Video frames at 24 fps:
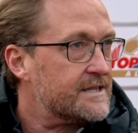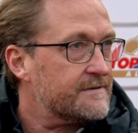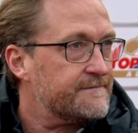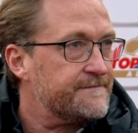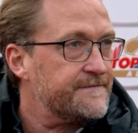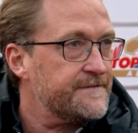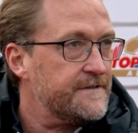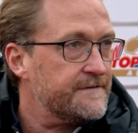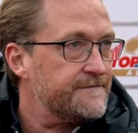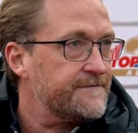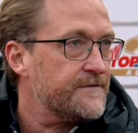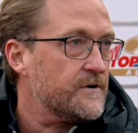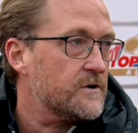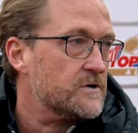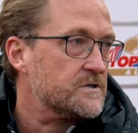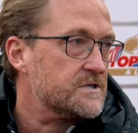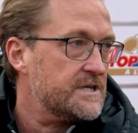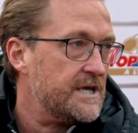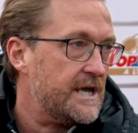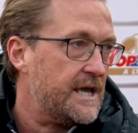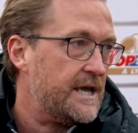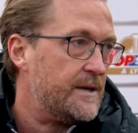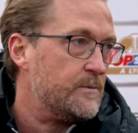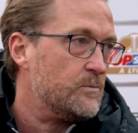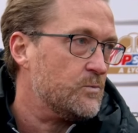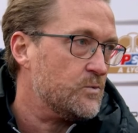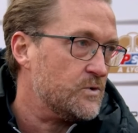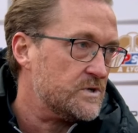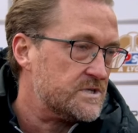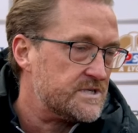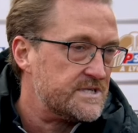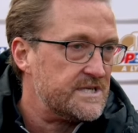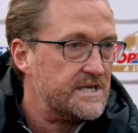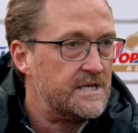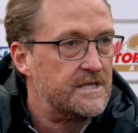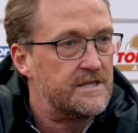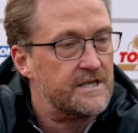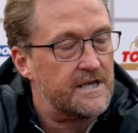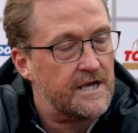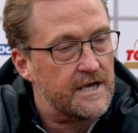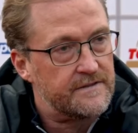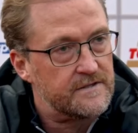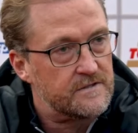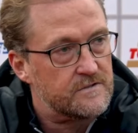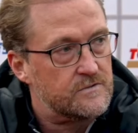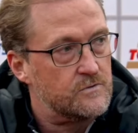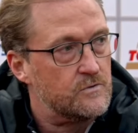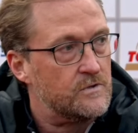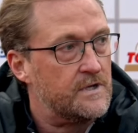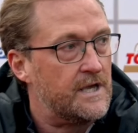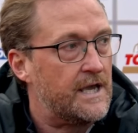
The first game, we see the other two